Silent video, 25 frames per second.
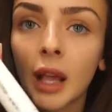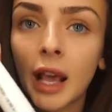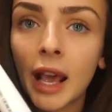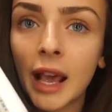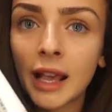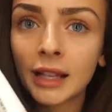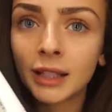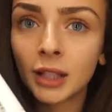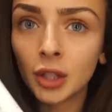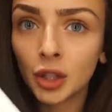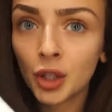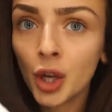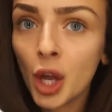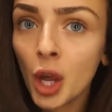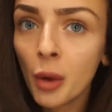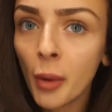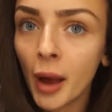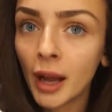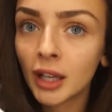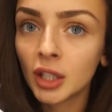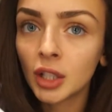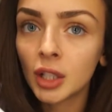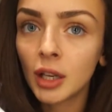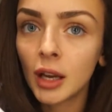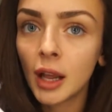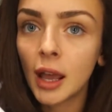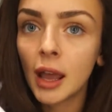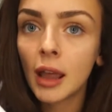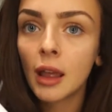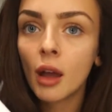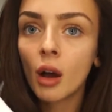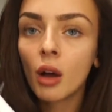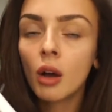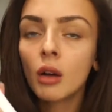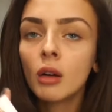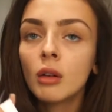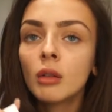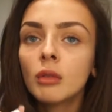It's new
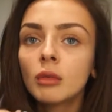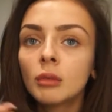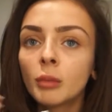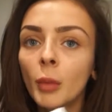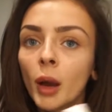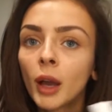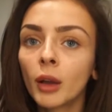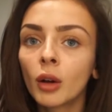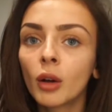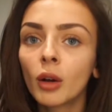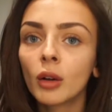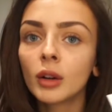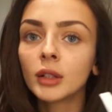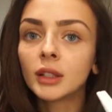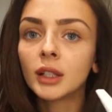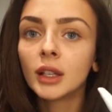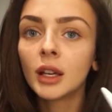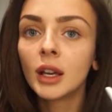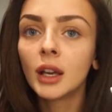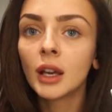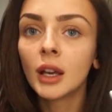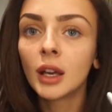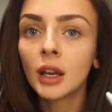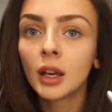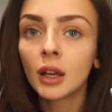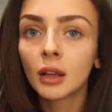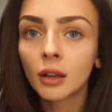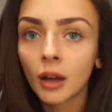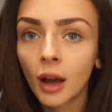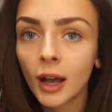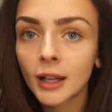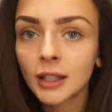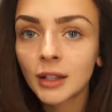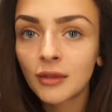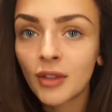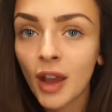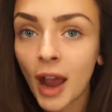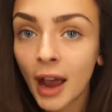actually. Oh my god.
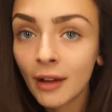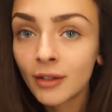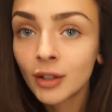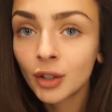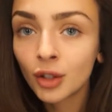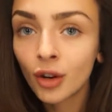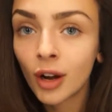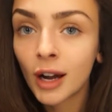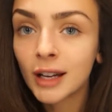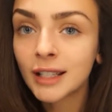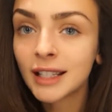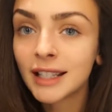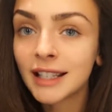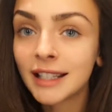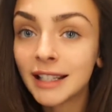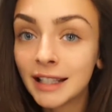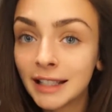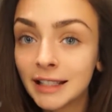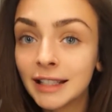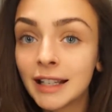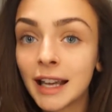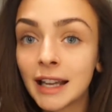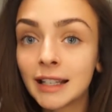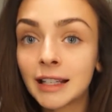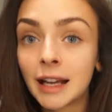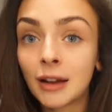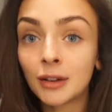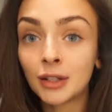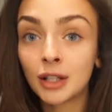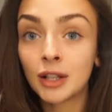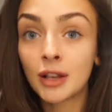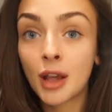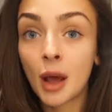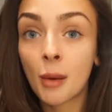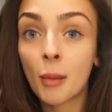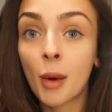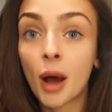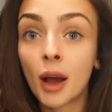Guys, if you haven't tried it, you need to get down to
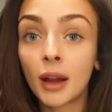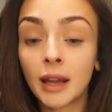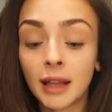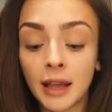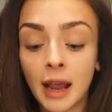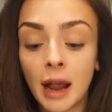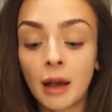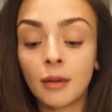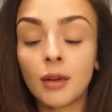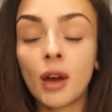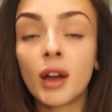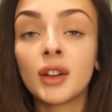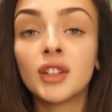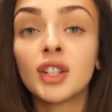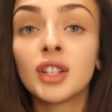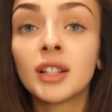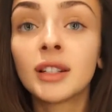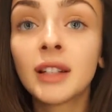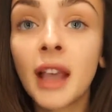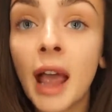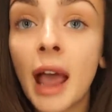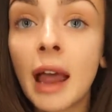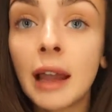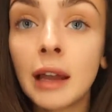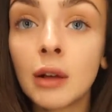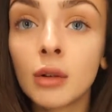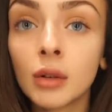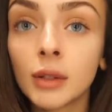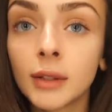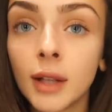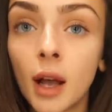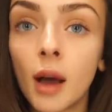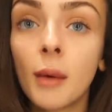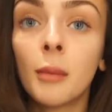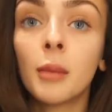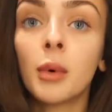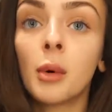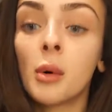the Armani counter and just get a little
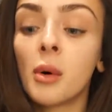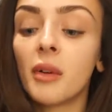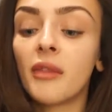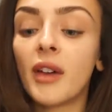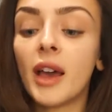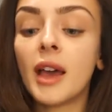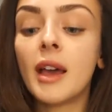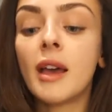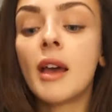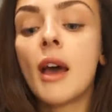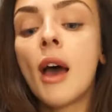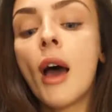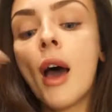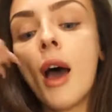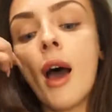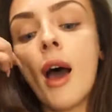sample of it.